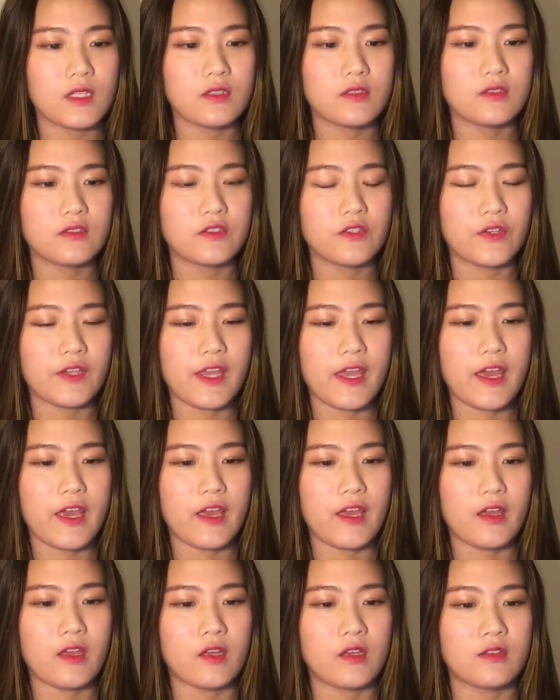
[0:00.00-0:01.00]
So
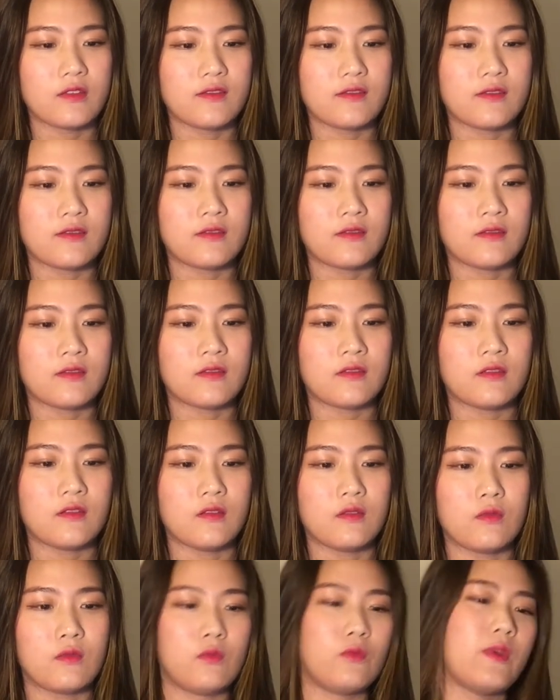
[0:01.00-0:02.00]
yeah,
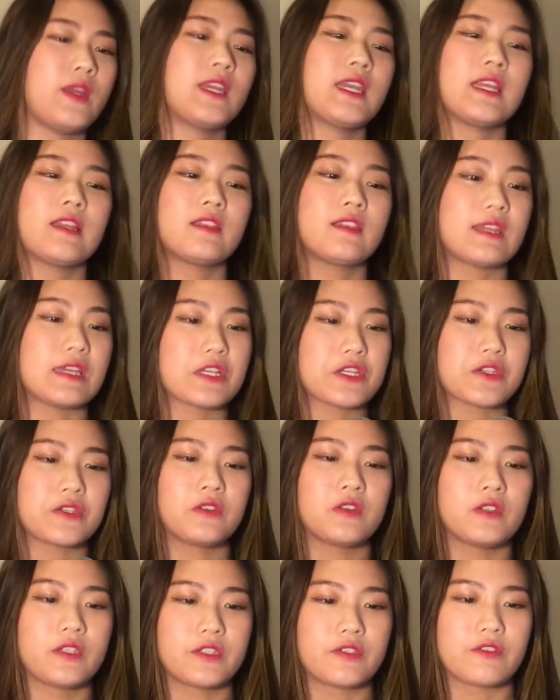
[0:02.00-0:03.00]
we need
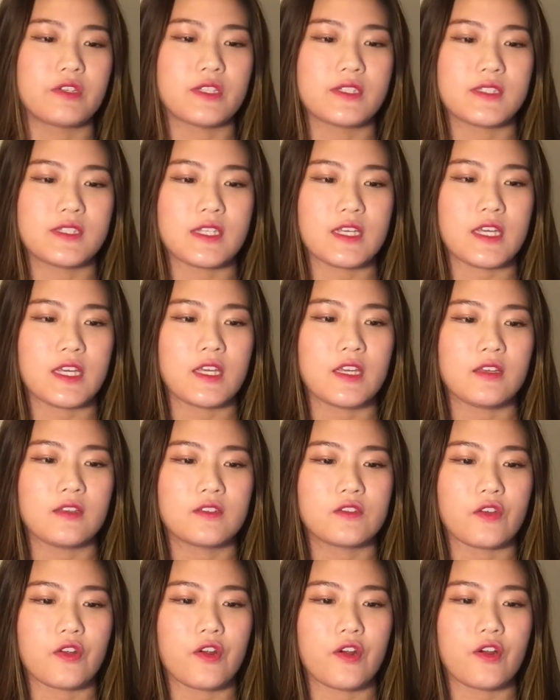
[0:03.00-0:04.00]
digital literacy,
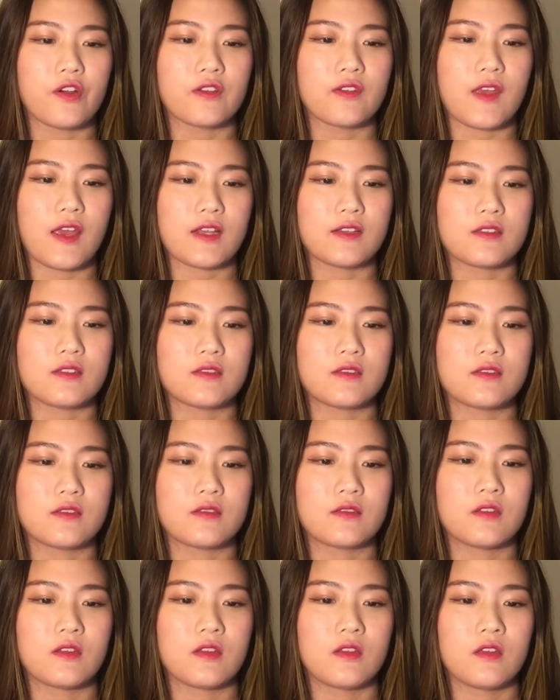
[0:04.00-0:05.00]
so
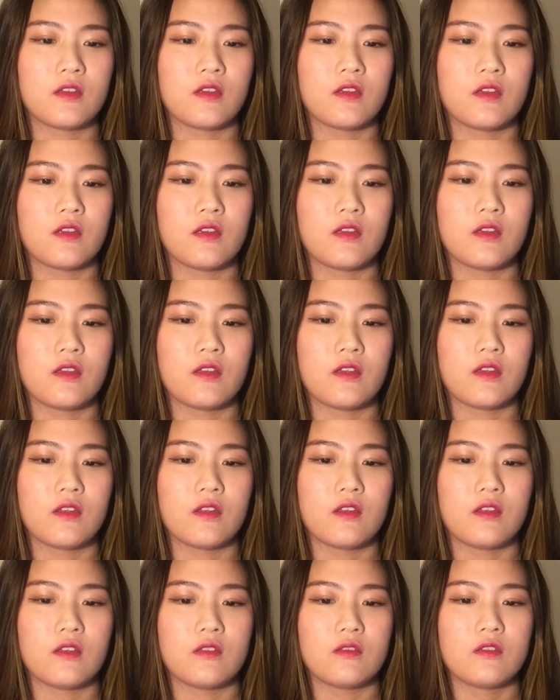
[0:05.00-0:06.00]
that's
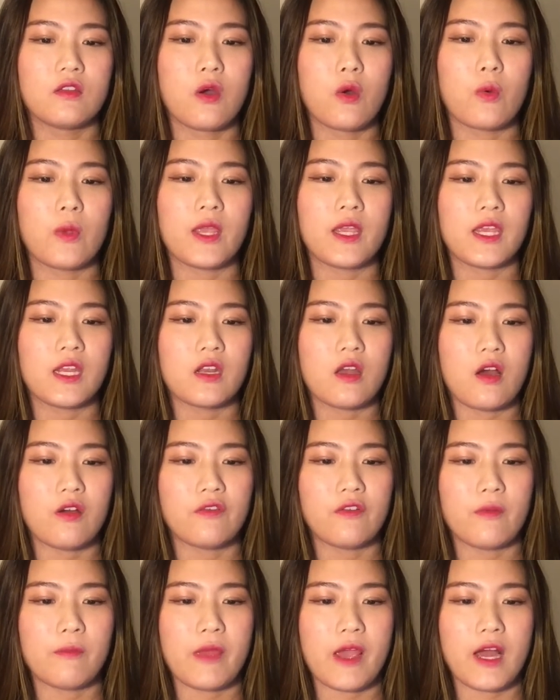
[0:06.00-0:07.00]
knowing enough
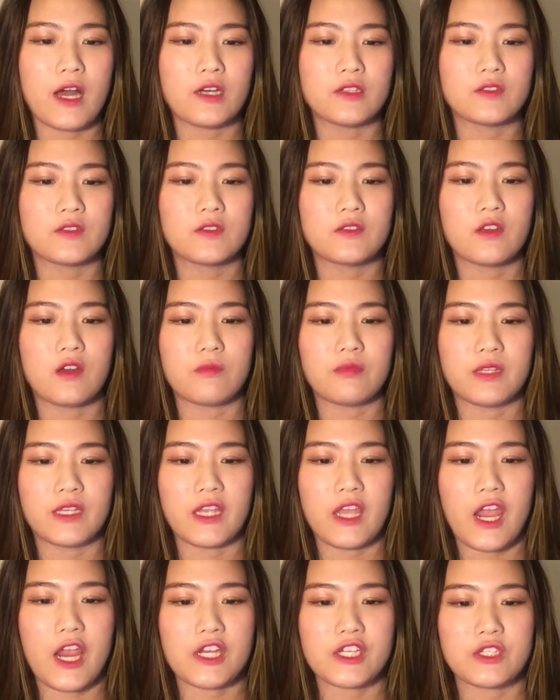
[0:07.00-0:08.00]
about the
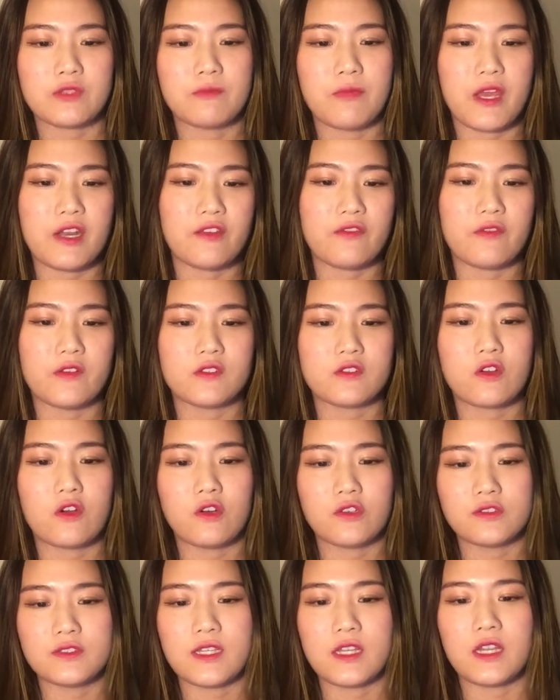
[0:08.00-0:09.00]
application benefits,
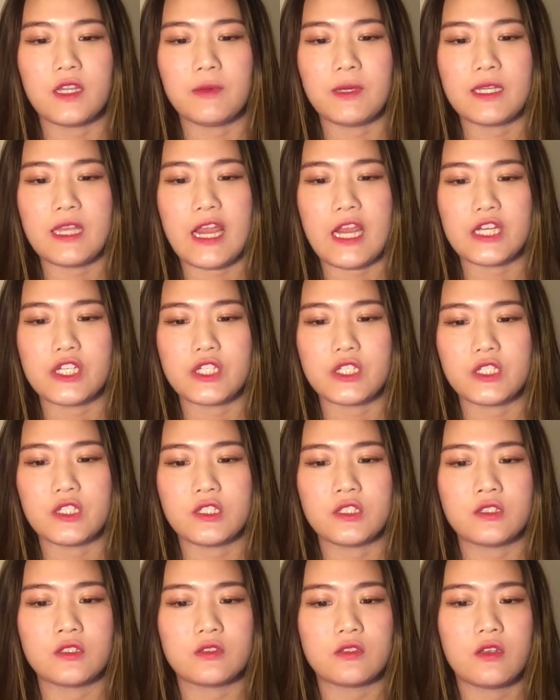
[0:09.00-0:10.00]
cost, and
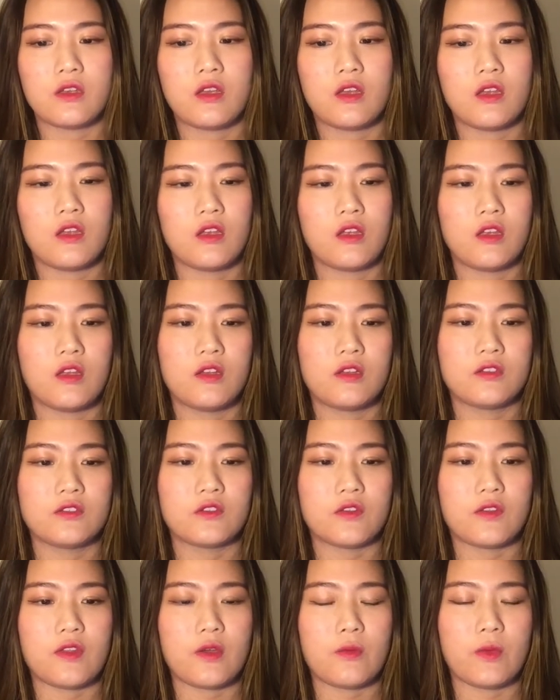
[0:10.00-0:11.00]
limitation
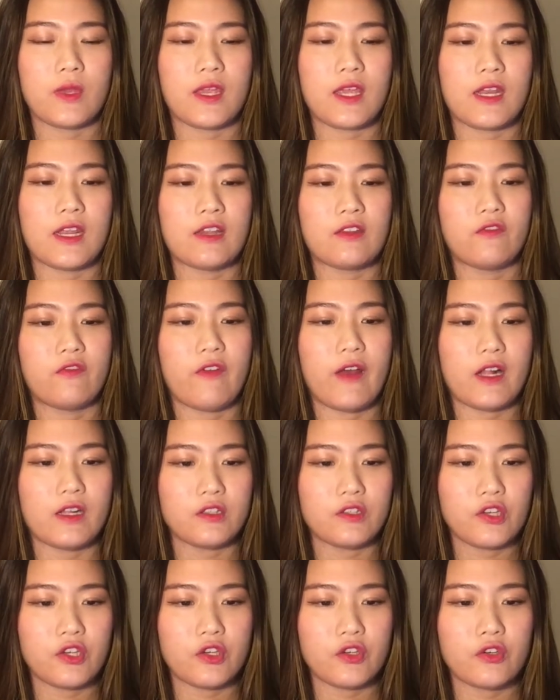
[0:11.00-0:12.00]
so that we can add
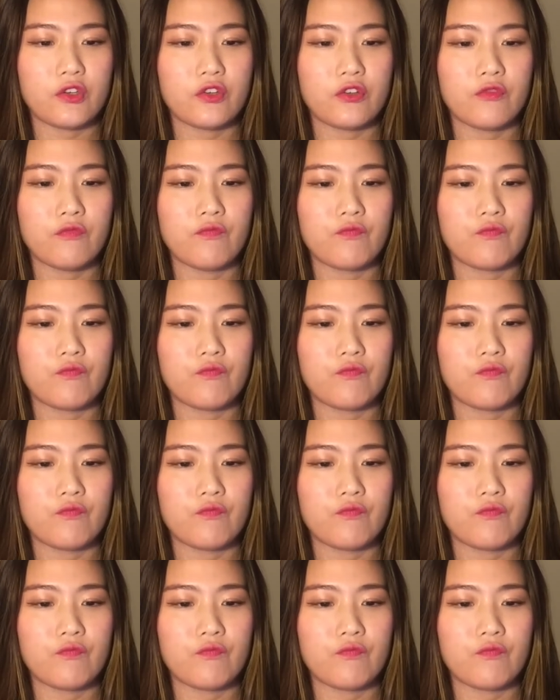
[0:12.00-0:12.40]
value.